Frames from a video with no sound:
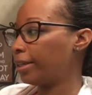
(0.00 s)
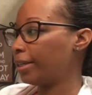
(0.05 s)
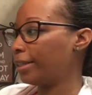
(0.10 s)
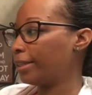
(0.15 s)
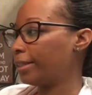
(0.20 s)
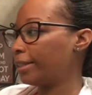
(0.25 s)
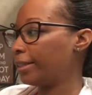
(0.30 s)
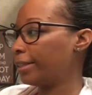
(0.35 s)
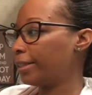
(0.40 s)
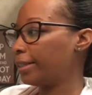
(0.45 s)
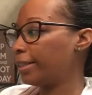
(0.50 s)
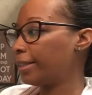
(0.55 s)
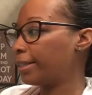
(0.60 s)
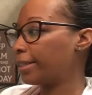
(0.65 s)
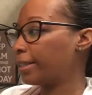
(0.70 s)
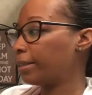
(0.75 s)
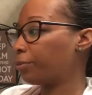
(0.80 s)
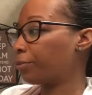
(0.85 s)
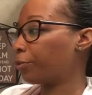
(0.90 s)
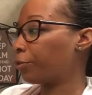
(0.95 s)
She
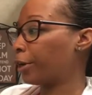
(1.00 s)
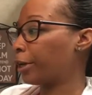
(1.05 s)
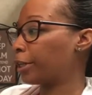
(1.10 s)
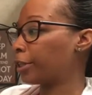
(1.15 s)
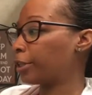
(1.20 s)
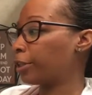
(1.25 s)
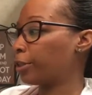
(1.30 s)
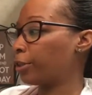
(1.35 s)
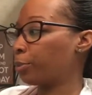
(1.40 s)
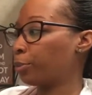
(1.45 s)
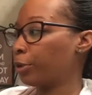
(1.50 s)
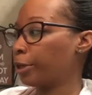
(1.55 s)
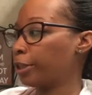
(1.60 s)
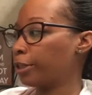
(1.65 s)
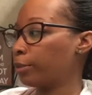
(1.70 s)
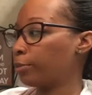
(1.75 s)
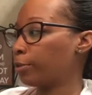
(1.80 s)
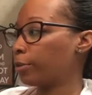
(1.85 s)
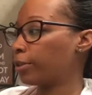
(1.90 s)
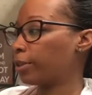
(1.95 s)
sent Frank to the
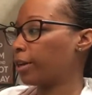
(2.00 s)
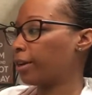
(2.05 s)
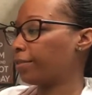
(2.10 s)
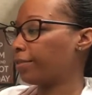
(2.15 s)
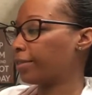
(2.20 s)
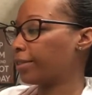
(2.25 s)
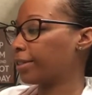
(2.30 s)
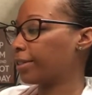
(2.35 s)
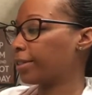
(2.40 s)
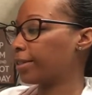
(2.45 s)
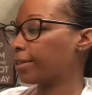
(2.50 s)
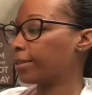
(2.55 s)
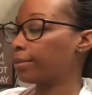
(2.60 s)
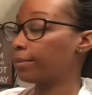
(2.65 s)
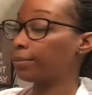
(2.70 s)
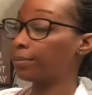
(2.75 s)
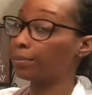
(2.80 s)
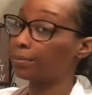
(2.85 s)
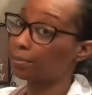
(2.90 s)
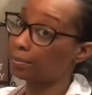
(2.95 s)
principal's office.
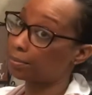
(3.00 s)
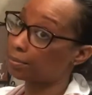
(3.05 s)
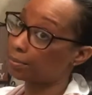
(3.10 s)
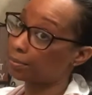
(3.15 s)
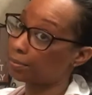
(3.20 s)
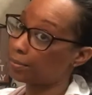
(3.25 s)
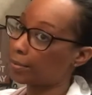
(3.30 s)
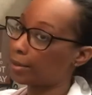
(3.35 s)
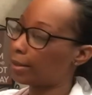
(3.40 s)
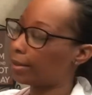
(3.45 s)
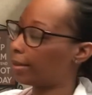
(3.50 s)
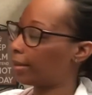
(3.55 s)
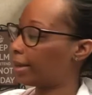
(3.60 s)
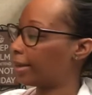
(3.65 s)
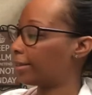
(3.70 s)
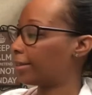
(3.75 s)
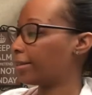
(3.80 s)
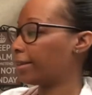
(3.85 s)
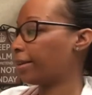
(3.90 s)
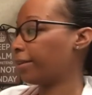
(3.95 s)
That's
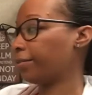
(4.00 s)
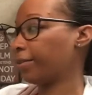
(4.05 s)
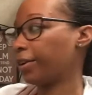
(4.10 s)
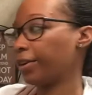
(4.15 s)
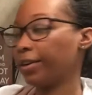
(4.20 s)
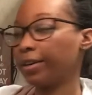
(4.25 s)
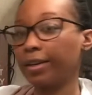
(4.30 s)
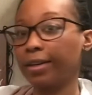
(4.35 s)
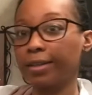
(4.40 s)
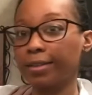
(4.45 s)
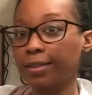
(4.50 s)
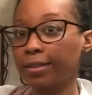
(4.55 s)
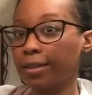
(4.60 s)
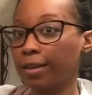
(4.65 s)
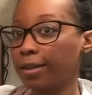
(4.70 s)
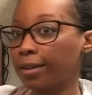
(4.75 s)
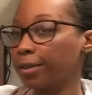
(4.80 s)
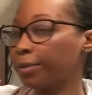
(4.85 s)
not very nice, huh?